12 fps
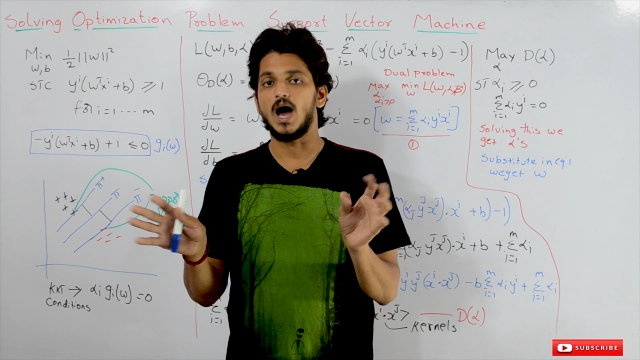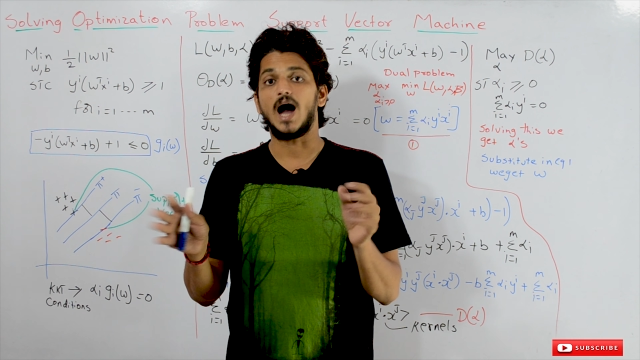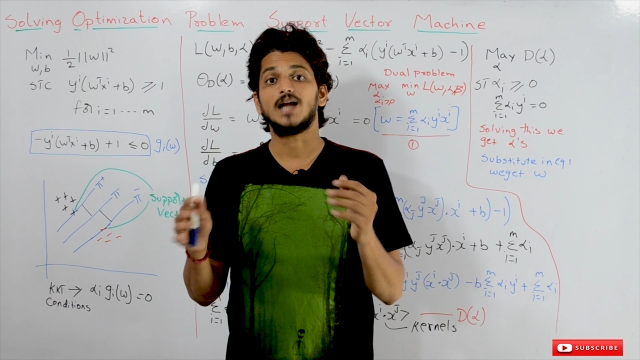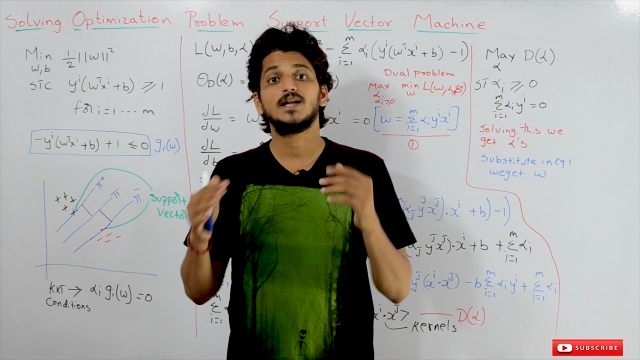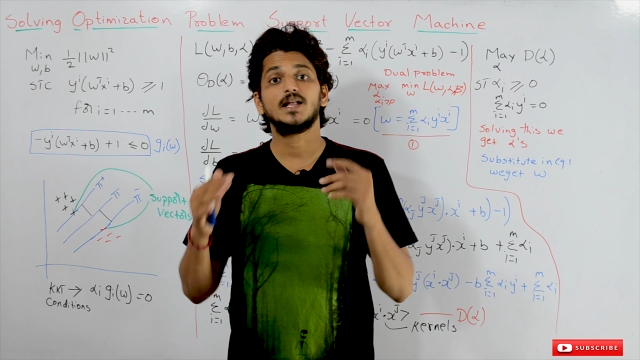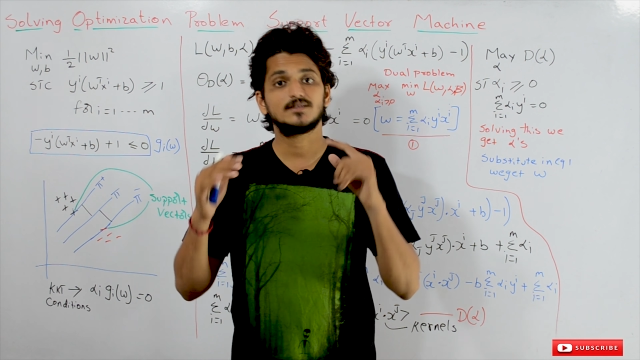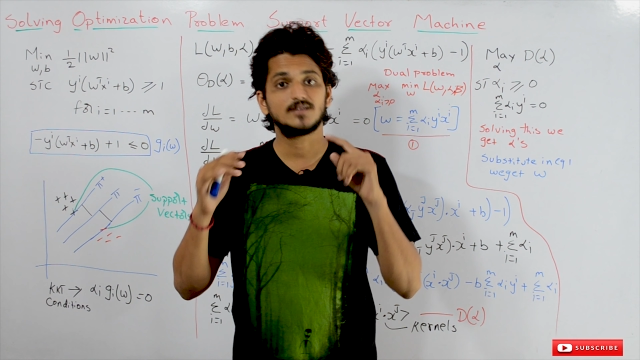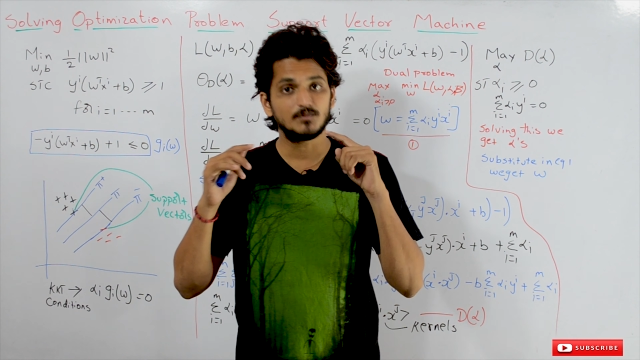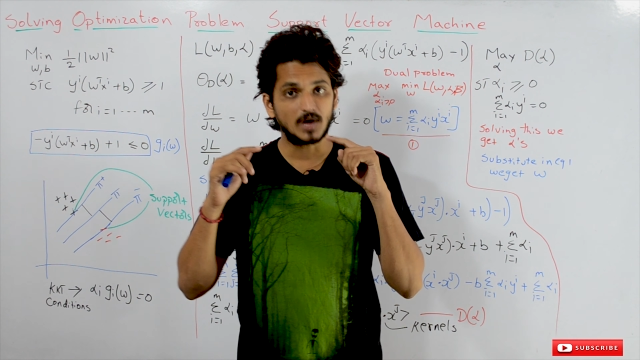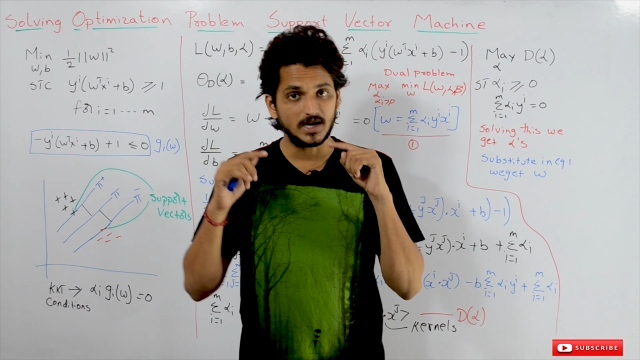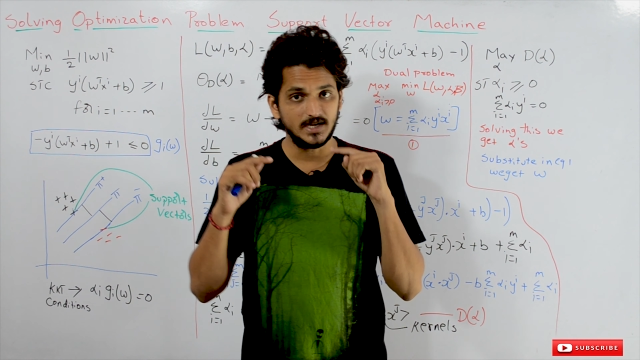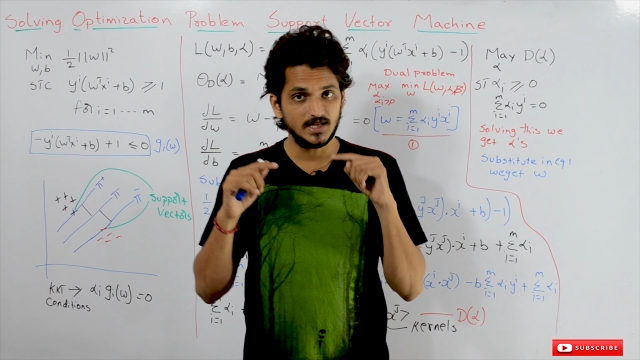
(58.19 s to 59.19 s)
Under some
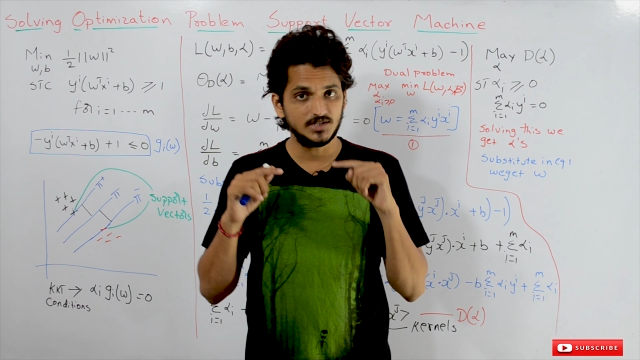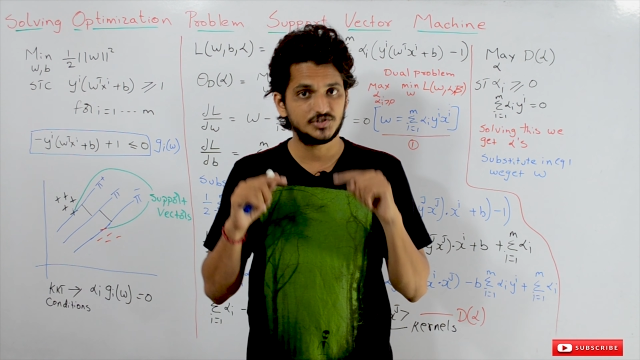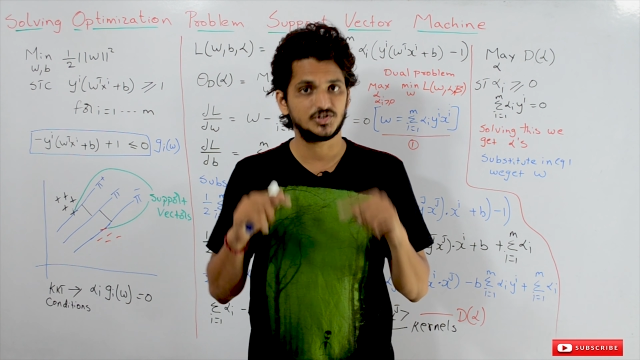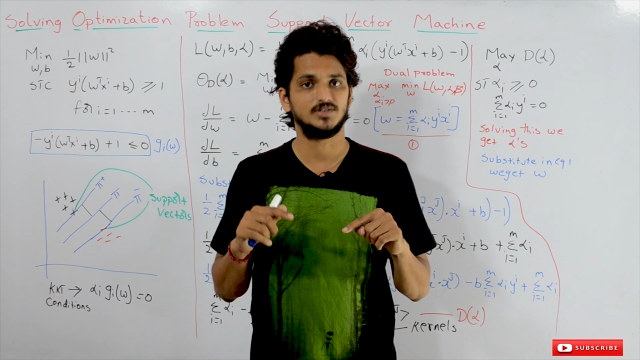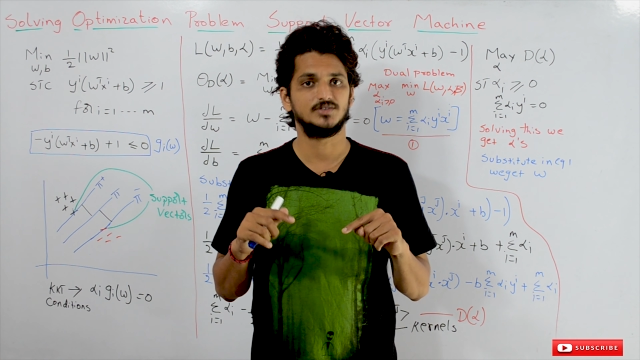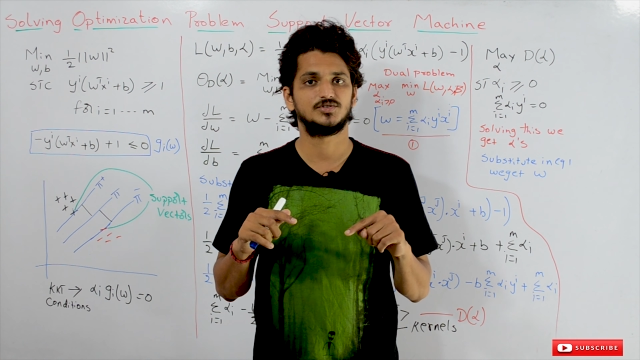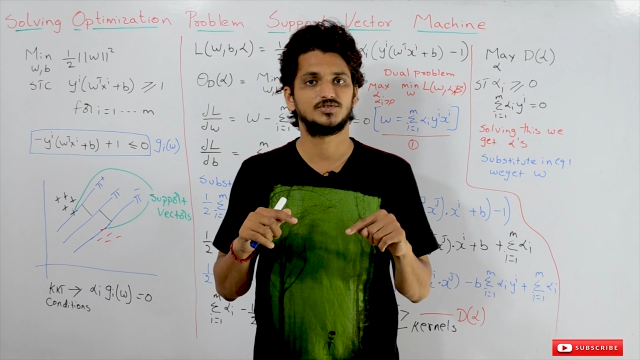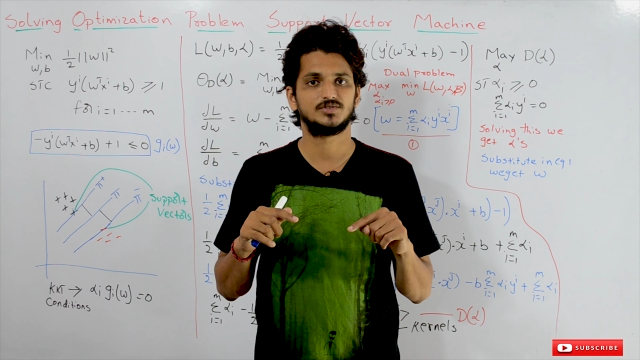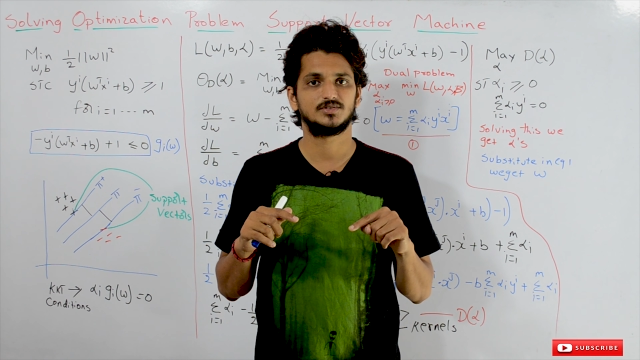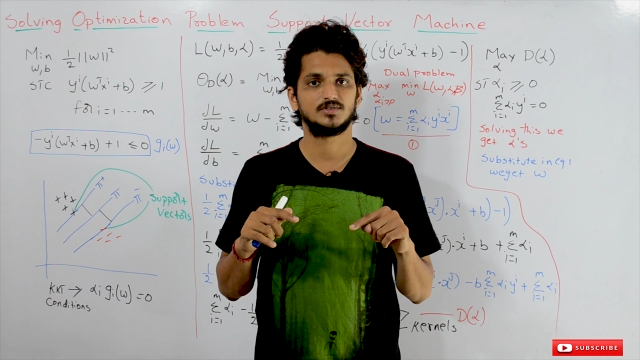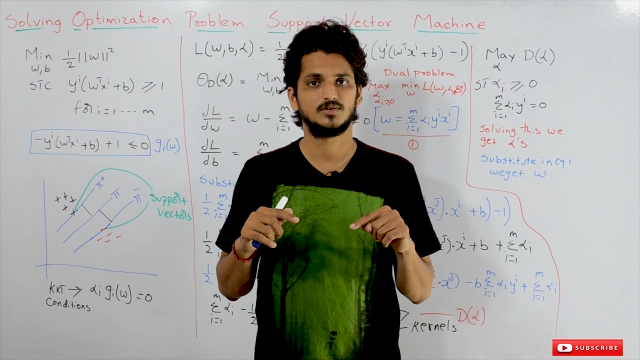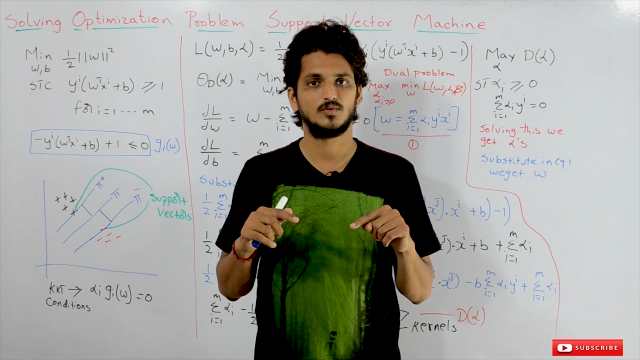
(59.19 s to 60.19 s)

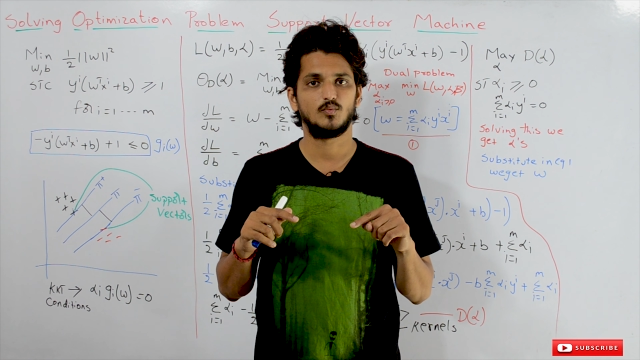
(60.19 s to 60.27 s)
conditions,